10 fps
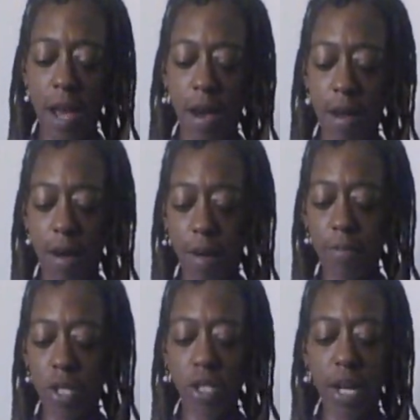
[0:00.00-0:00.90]
um,
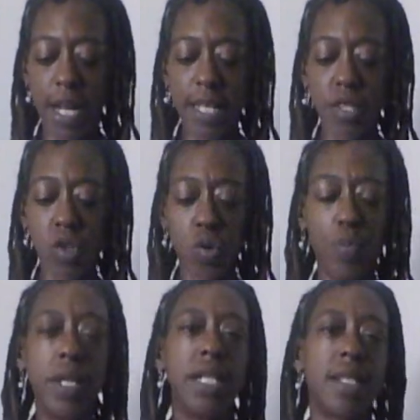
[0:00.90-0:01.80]
you're trying to
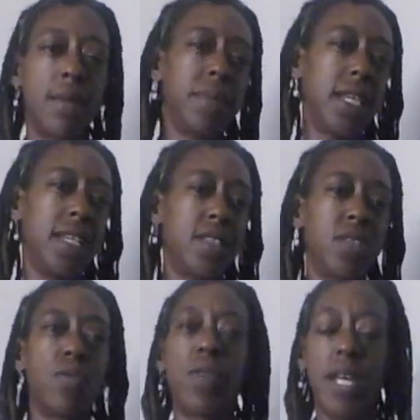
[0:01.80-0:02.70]
put some things
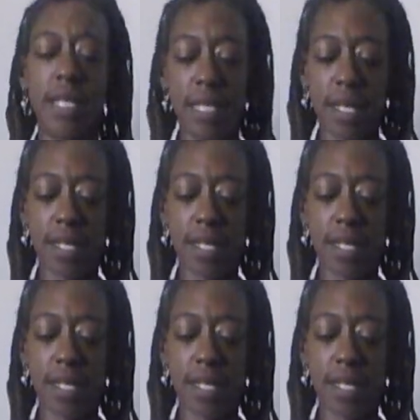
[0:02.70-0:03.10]
to rest,